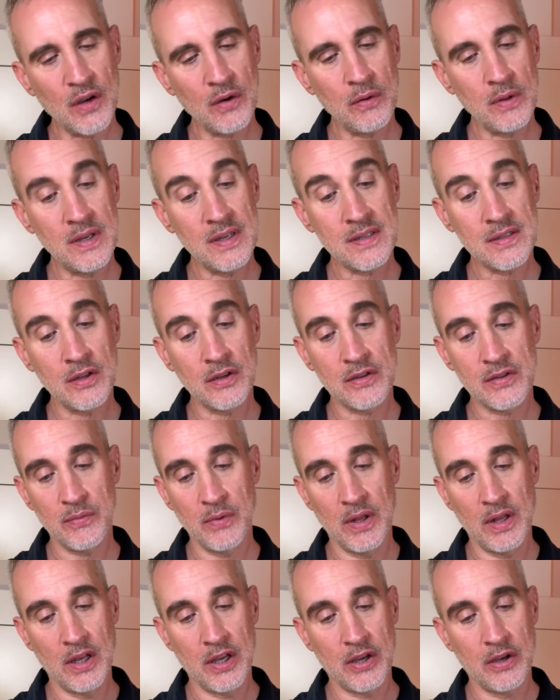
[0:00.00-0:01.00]
This looks
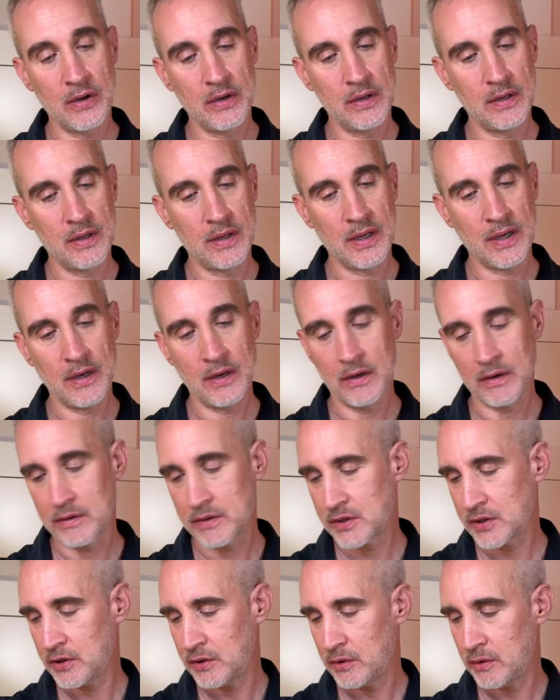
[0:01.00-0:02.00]
really good here
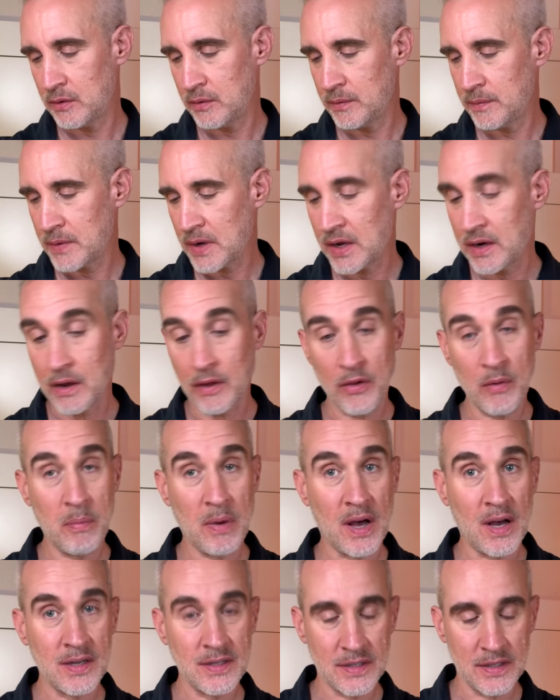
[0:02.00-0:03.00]
too. Another
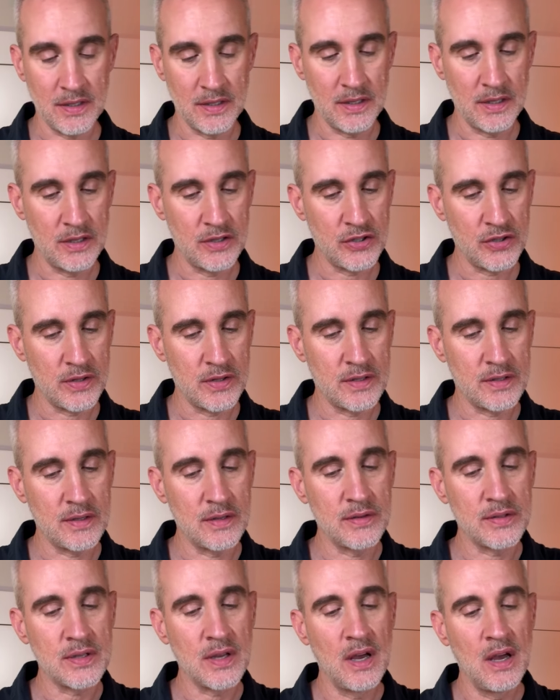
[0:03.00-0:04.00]
pasta dish. This
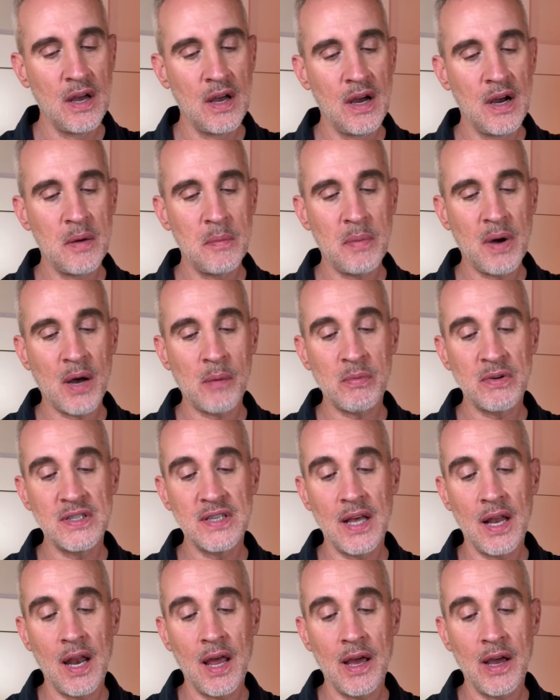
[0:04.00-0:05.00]
is
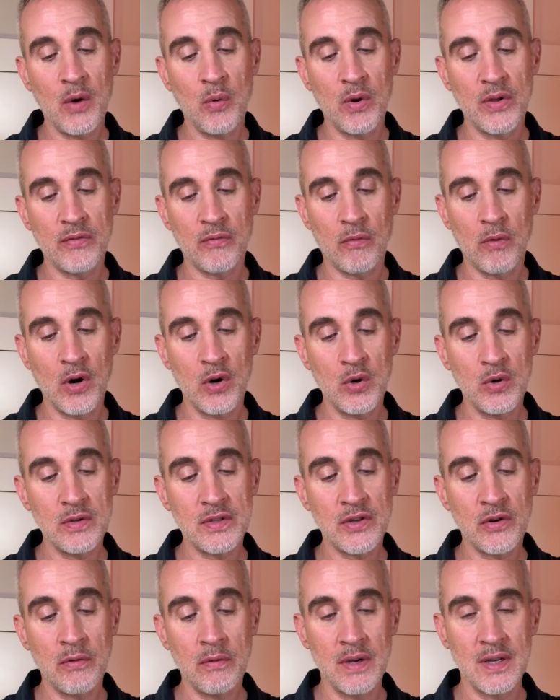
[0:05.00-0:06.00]
pappardelle with rose
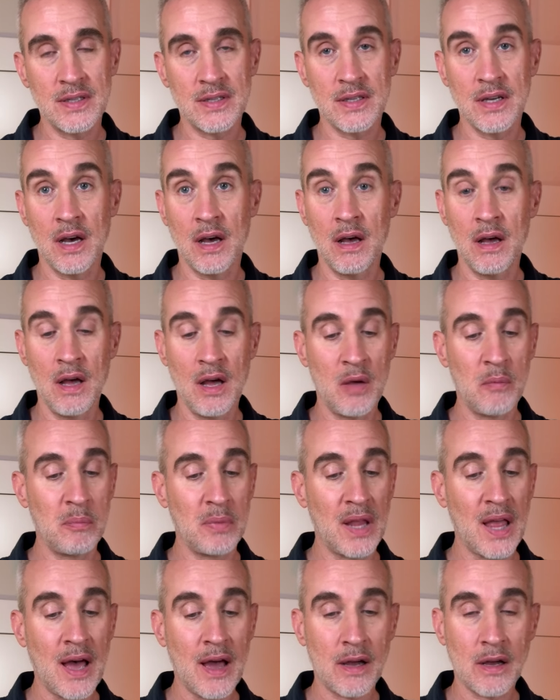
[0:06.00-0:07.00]
harissa,
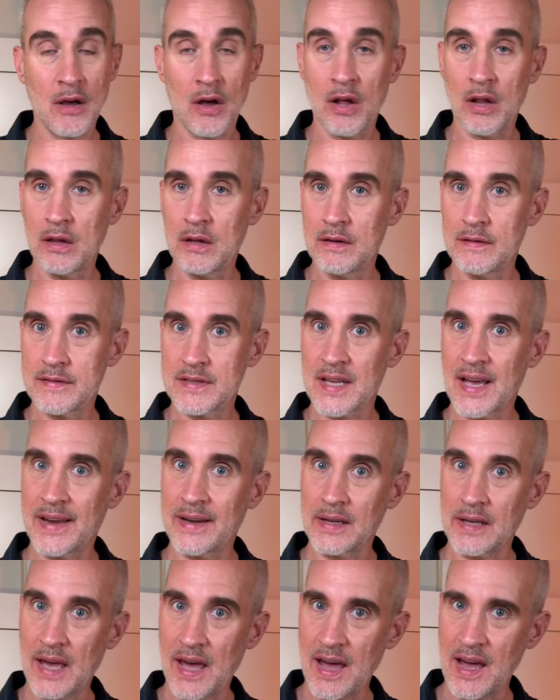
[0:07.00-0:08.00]
black olives, and
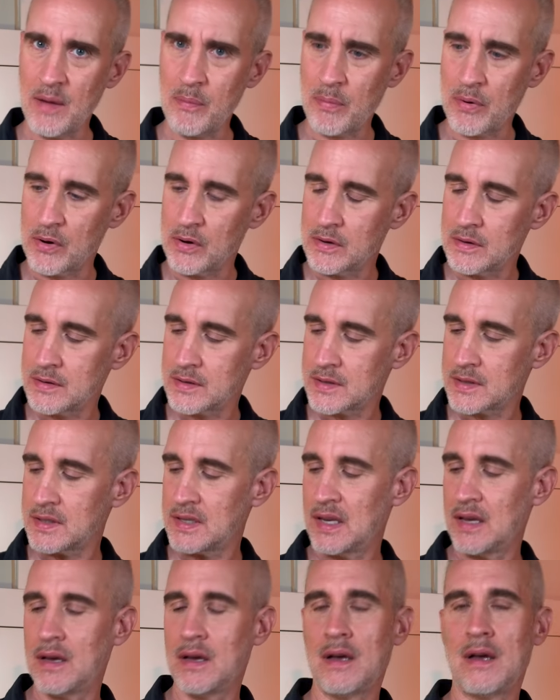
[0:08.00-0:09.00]
capers
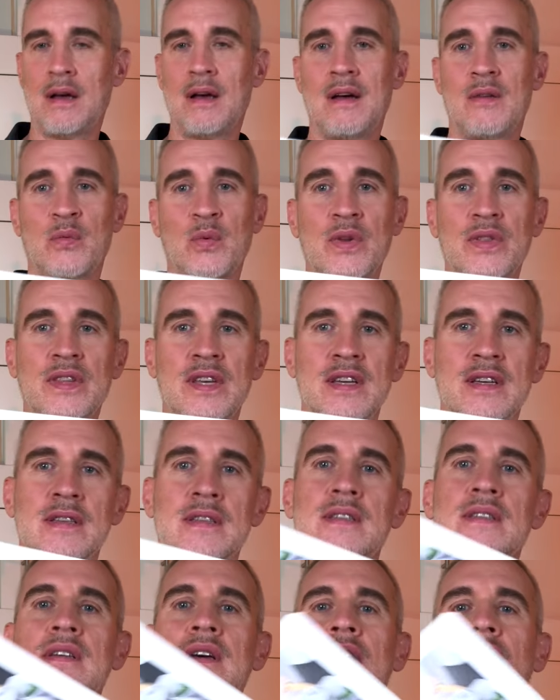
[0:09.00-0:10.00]
with
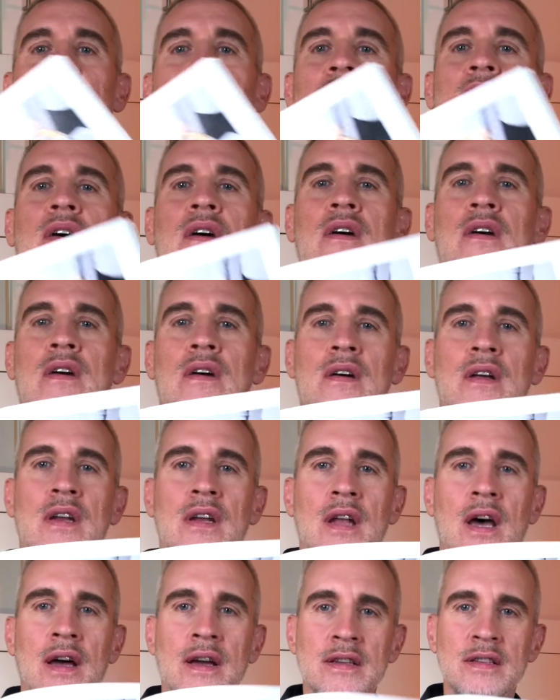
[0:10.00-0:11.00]
these
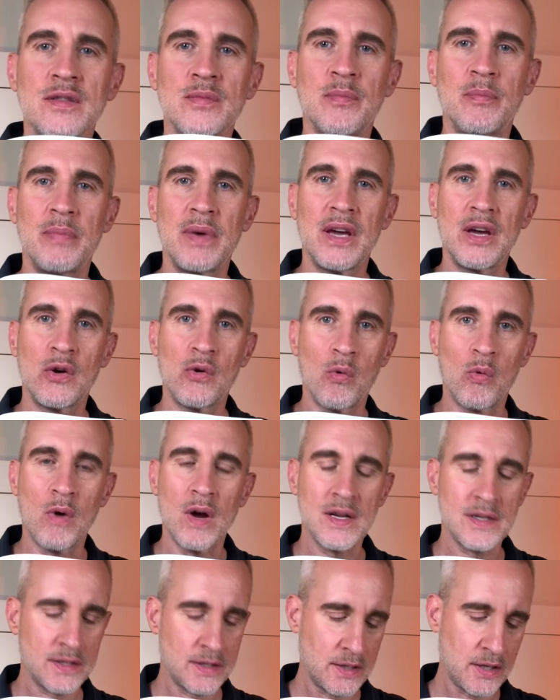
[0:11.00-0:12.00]
nice big
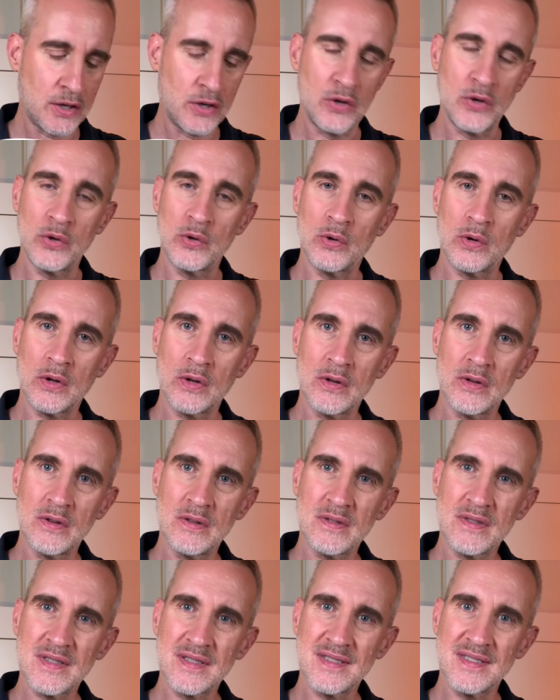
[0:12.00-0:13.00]
rustic
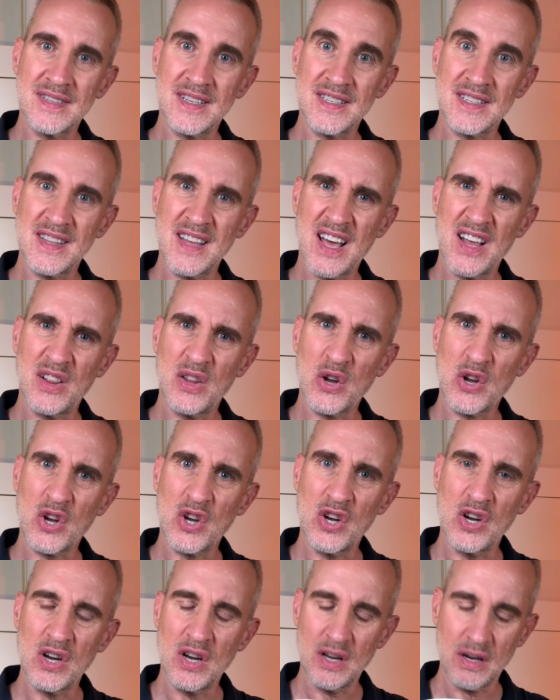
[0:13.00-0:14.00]
noodles. Doesn't that look
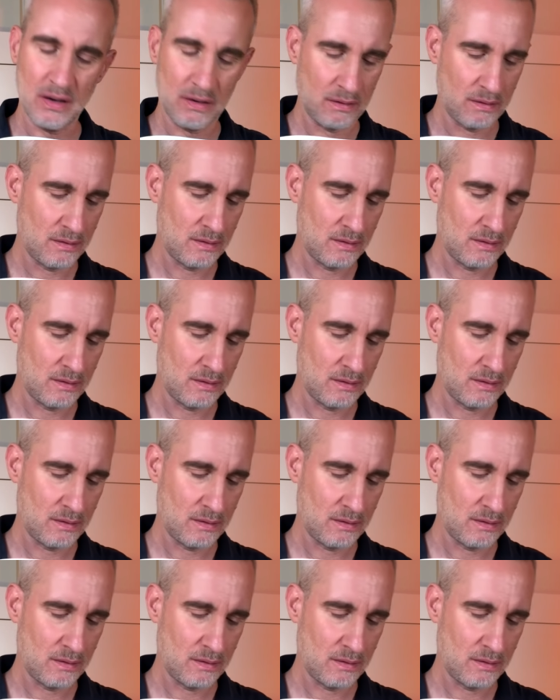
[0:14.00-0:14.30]
good?